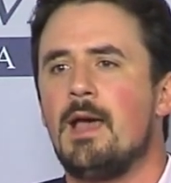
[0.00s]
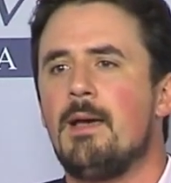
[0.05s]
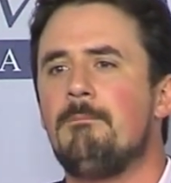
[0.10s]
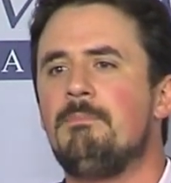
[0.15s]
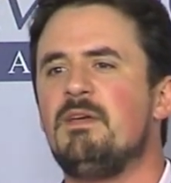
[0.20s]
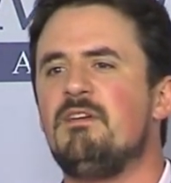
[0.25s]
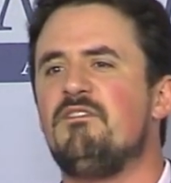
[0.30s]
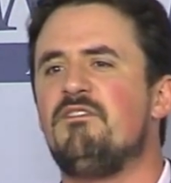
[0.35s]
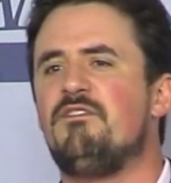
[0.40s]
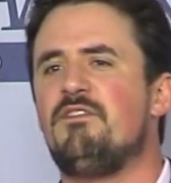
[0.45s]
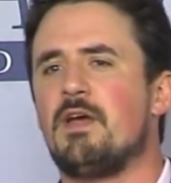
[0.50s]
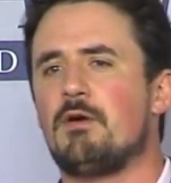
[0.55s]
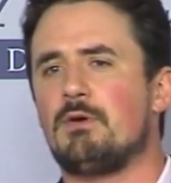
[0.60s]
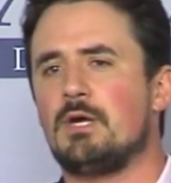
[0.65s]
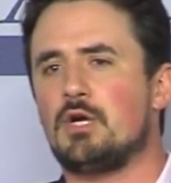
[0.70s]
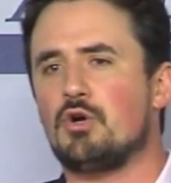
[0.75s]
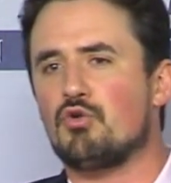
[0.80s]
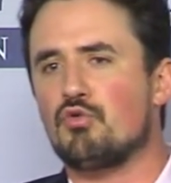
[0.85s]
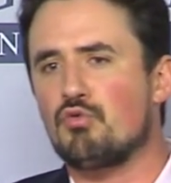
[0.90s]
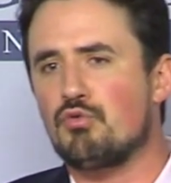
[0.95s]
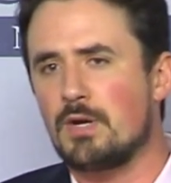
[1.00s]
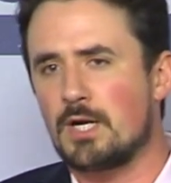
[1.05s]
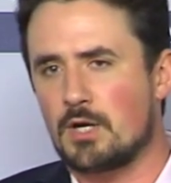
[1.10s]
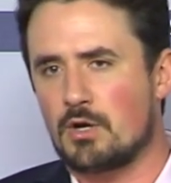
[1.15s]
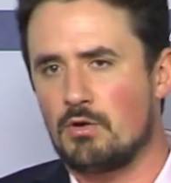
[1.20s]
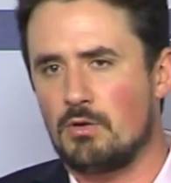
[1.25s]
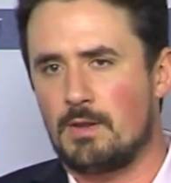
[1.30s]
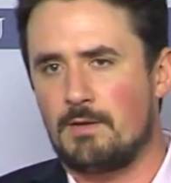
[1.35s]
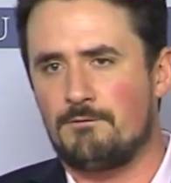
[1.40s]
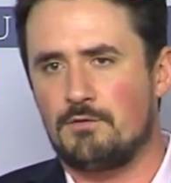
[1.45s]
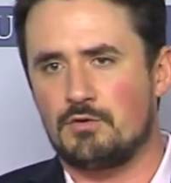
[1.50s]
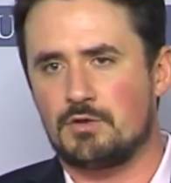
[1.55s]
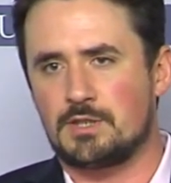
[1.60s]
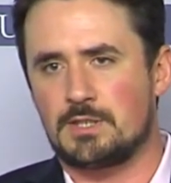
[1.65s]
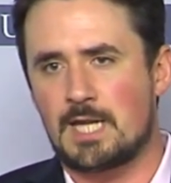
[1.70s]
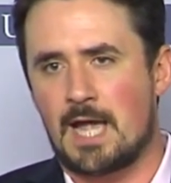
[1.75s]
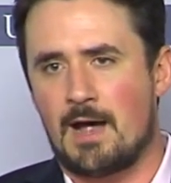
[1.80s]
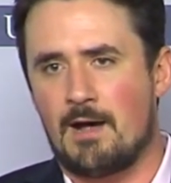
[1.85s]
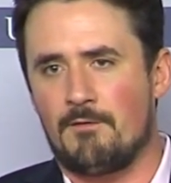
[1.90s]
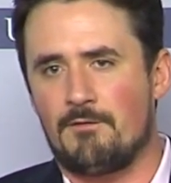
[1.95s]
Be very critical of
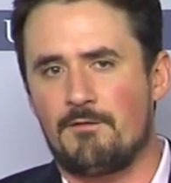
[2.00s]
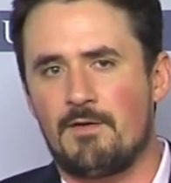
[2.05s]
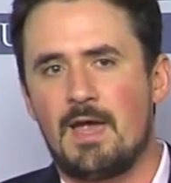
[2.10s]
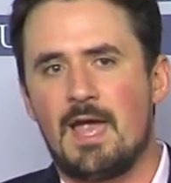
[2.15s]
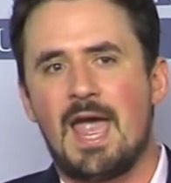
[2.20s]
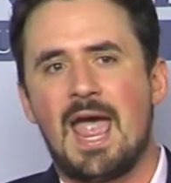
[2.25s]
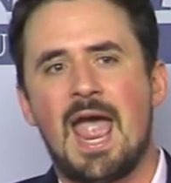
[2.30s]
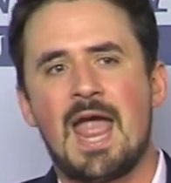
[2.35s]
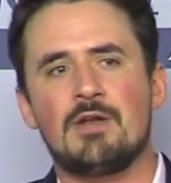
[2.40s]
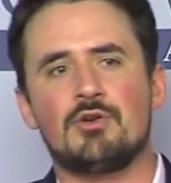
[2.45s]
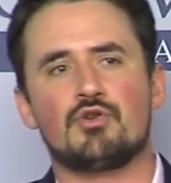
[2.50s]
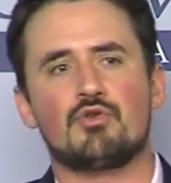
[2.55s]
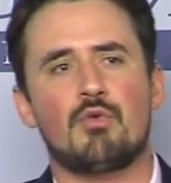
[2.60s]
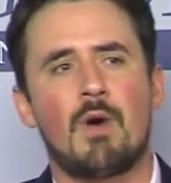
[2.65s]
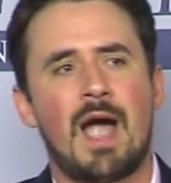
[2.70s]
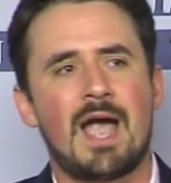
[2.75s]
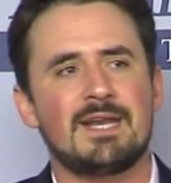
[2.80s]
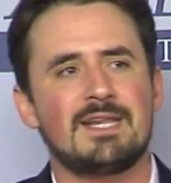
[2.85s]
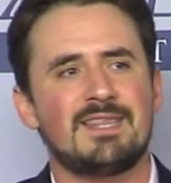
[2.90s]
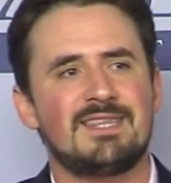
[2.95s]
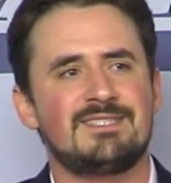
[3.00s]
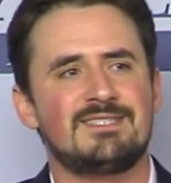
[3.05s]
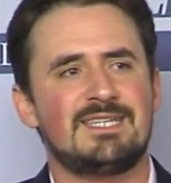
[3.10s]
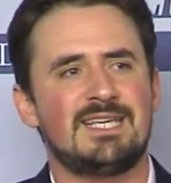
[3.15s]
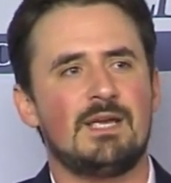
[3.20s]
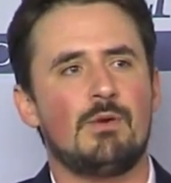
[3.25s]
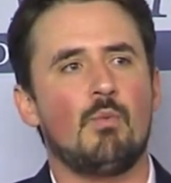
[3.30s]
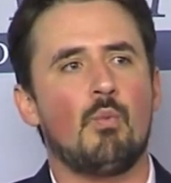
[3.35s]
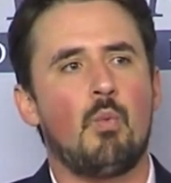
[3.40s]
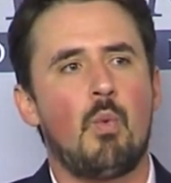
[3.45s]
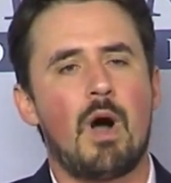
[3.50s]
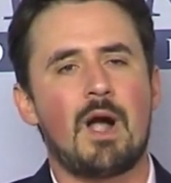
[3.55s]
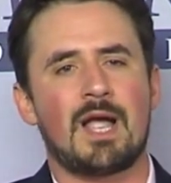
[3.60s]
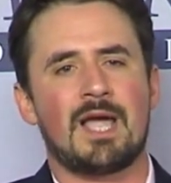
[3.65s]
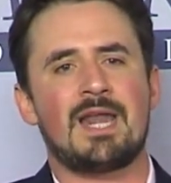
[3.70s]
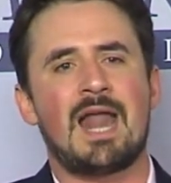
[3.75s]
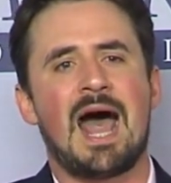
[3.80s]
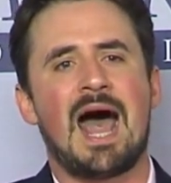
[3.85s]
yourself and try to see what can